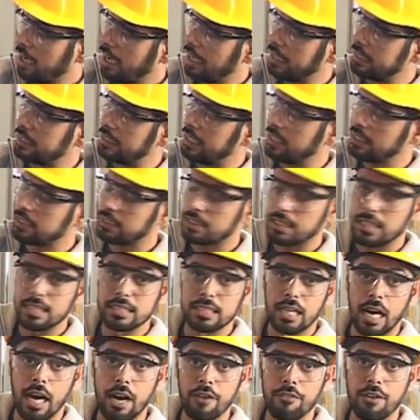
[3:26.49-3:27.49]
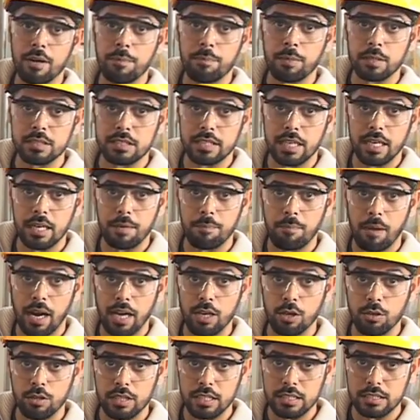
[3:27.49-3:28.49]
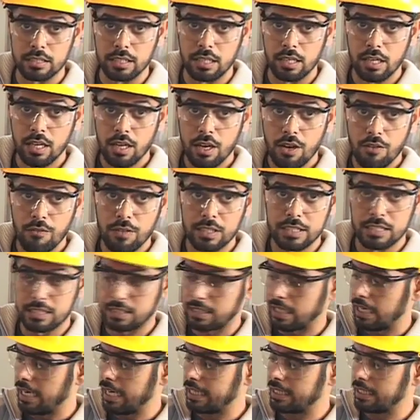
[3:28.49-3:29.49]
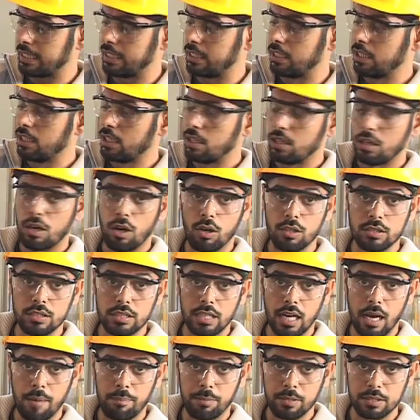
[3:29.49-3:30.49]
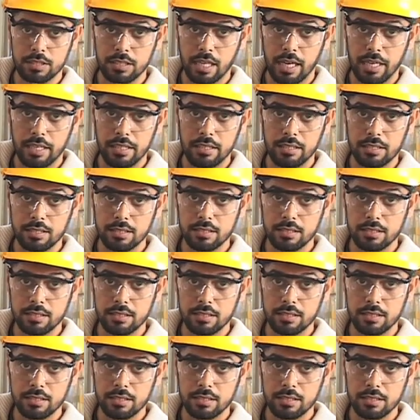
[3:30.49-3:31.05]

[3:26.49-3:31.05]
and this is 100% biodiesel which is collected on the upper side.